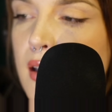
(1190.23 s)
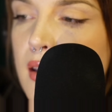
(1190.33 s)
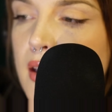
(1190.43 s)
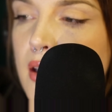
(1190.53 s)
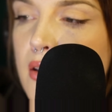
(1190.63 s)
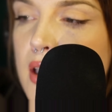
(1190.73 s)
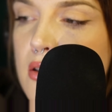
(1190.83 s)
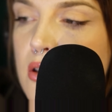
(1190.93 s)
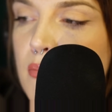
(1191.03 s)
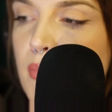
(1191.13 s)
the
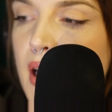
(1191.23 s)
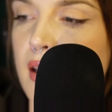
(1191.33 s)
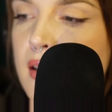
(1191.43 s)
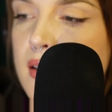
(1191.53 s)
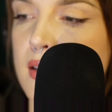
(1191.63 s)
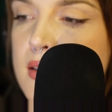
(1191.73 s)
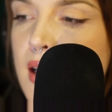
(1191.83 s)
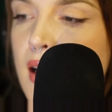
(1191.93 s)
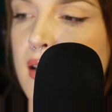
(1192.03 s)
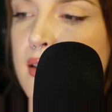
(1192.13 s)
creature piling the
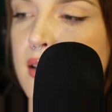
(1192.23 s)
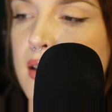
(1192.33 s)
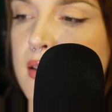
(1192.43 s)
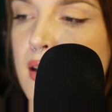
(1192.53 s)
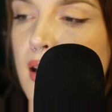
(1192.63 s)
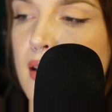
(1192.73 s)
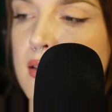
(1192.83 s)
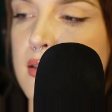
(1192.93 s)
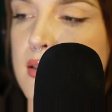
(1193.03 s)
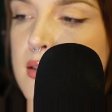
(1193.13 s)
sand into
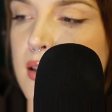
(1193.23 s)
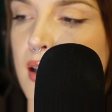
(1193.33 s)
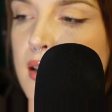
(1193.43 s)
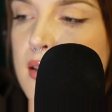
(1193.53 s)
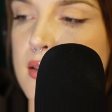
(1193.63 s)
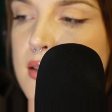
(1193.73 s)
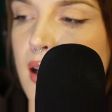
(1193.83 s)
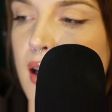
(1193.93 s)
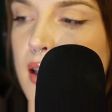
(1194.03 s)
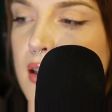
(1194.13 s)
hills in its
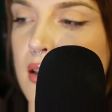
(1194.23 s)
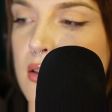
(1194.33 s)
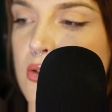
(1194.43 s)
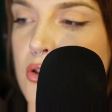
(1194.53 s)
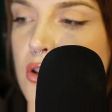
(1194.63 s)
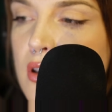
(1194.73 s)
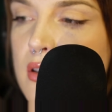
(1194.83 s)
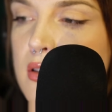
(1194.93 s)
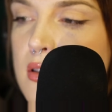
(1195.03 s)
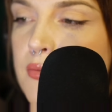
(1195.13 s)
dying
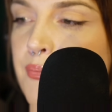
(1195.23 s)
struggles.